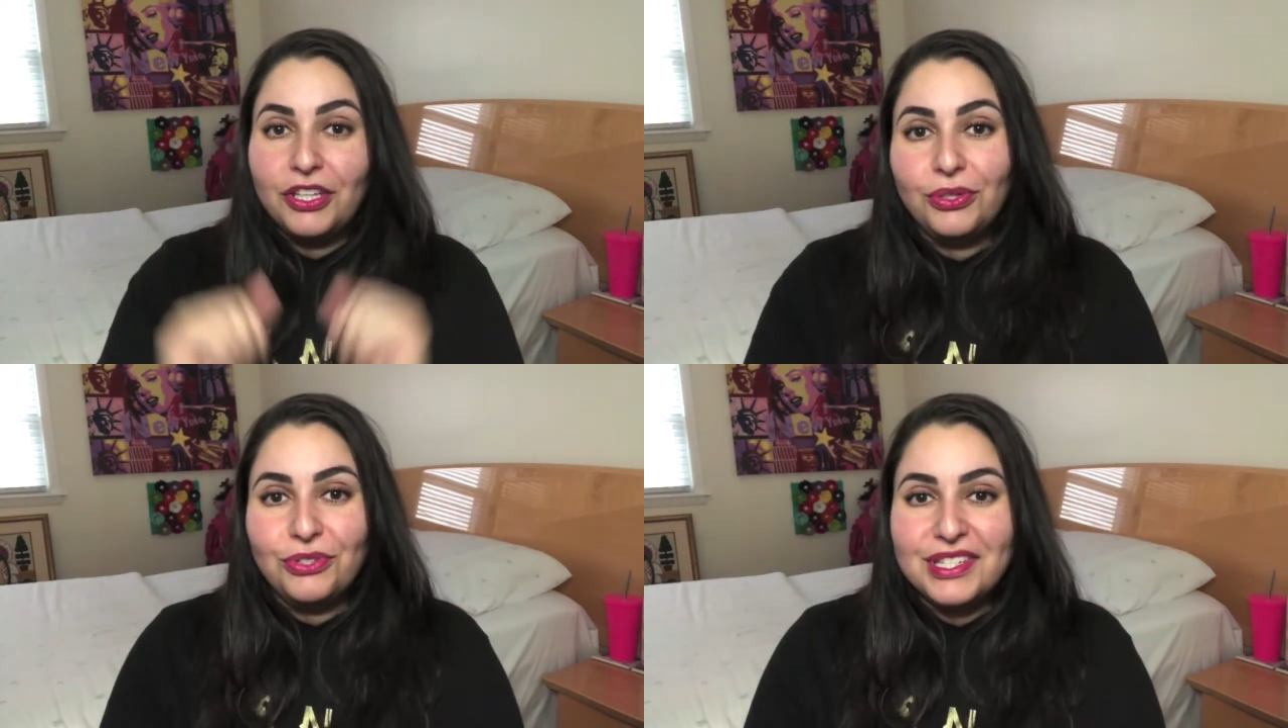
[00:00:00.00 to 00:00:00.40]

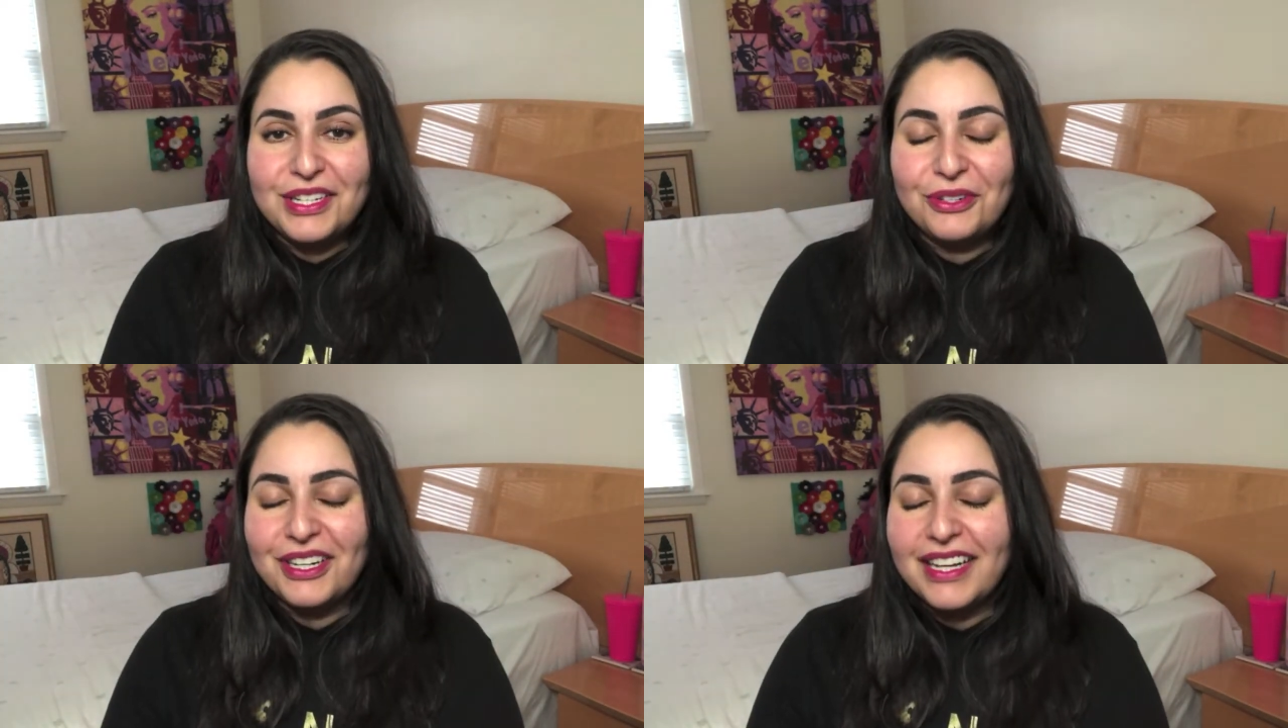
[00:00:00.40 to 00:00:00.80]
huge
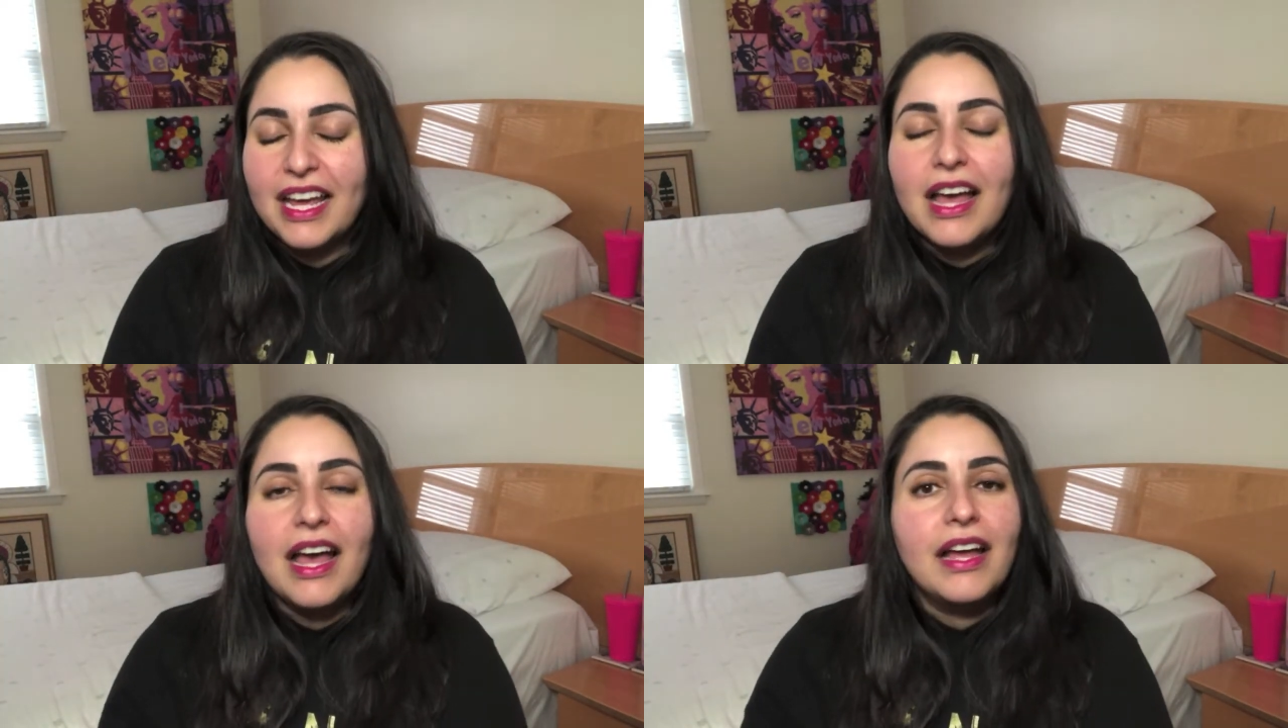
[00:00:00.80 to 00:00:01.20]
secret,
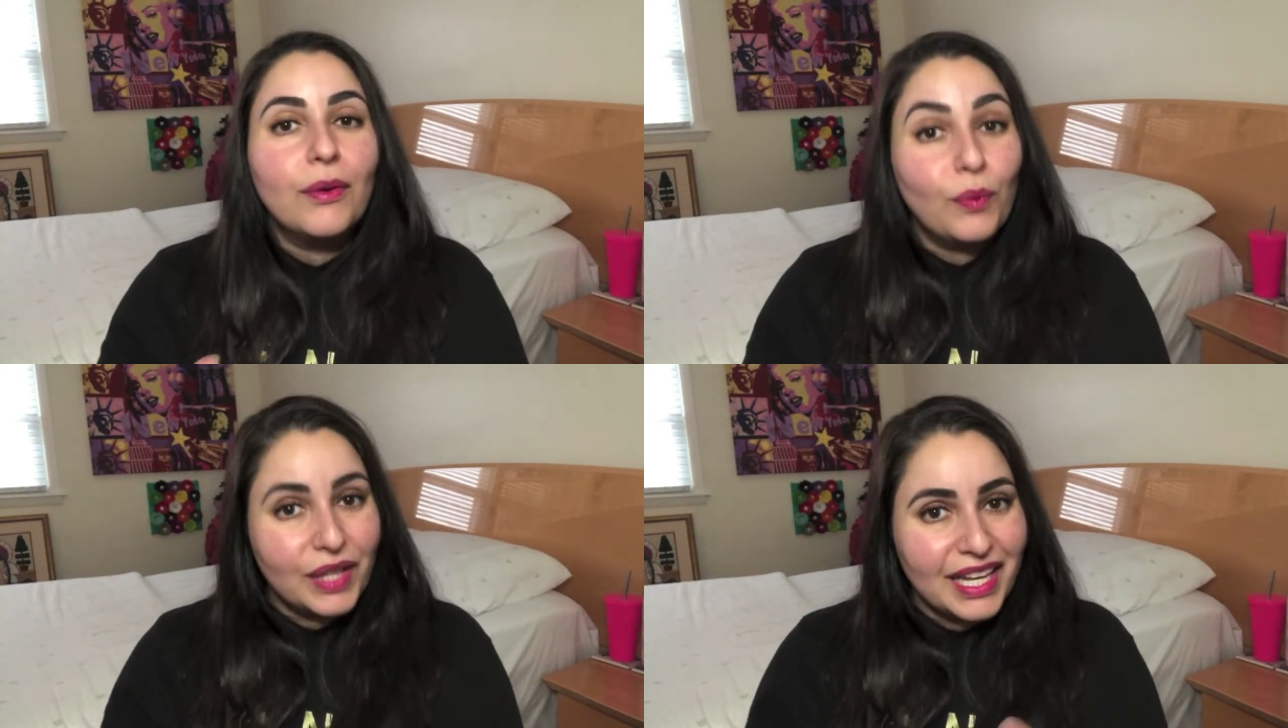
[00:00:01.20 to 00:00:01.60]

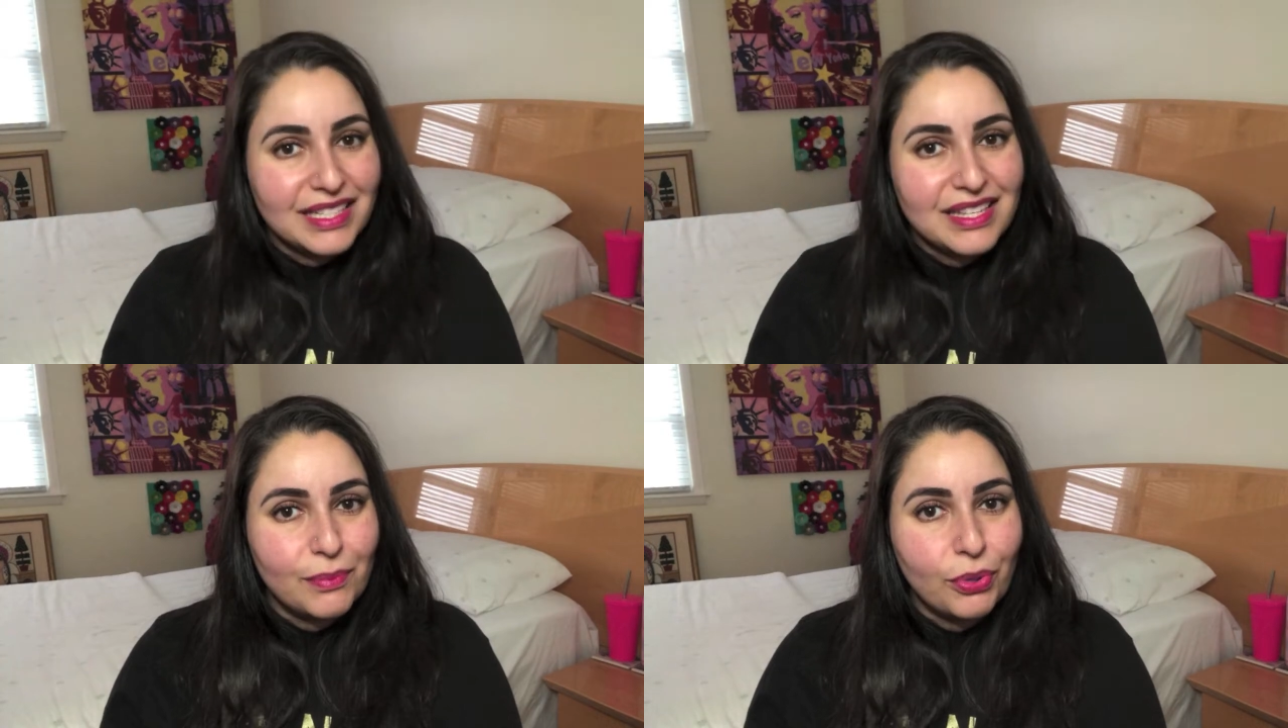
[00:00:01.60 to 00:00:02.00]
we'll get
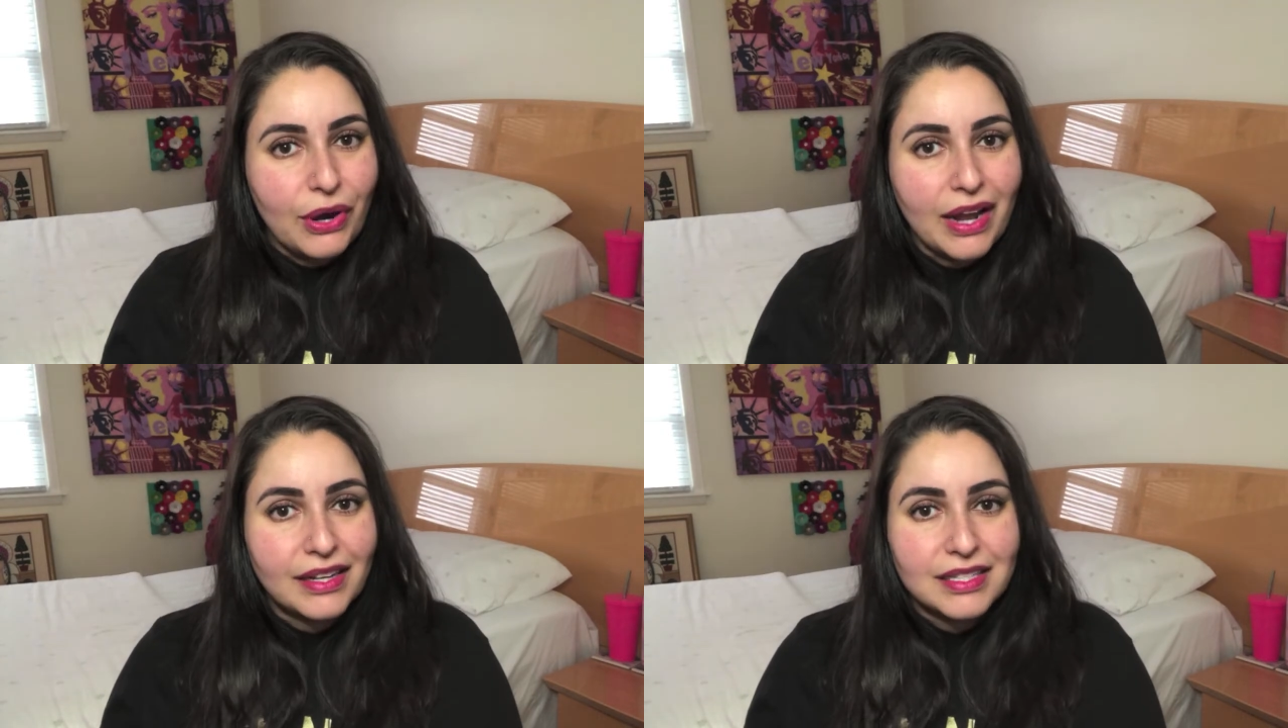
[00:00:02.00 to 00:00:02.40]
into the
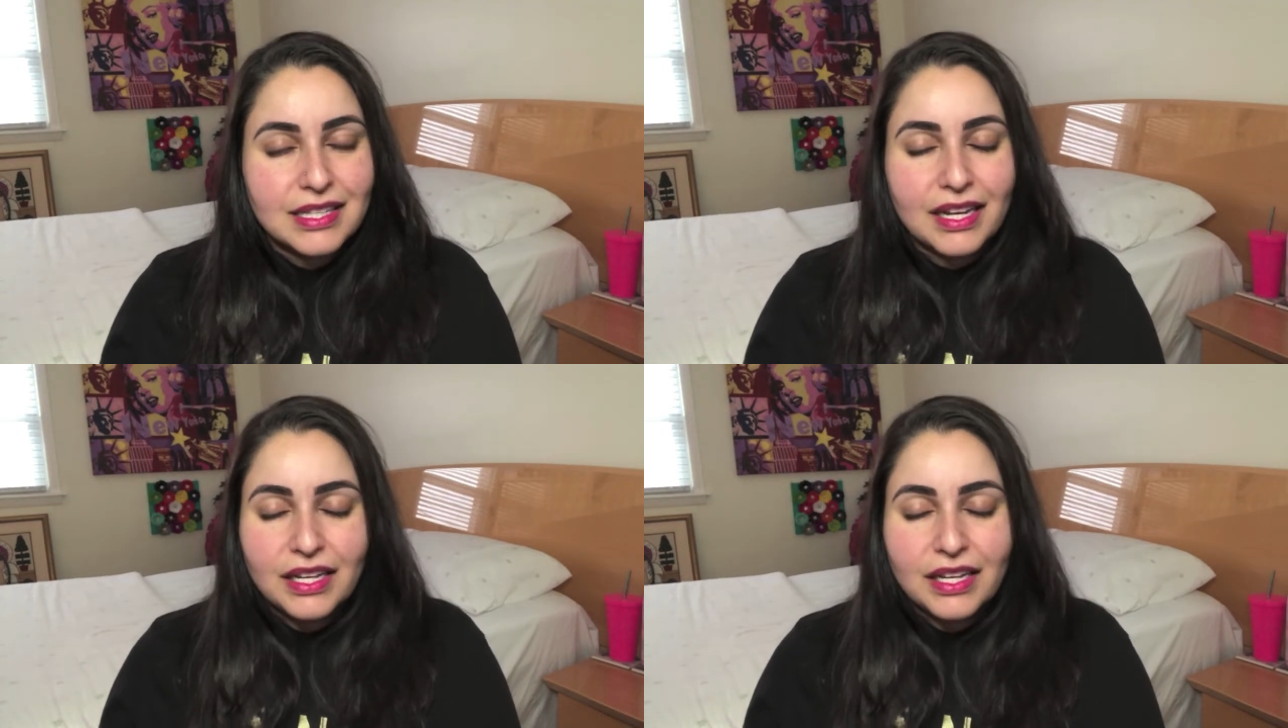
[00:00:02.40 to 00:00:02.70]
products that I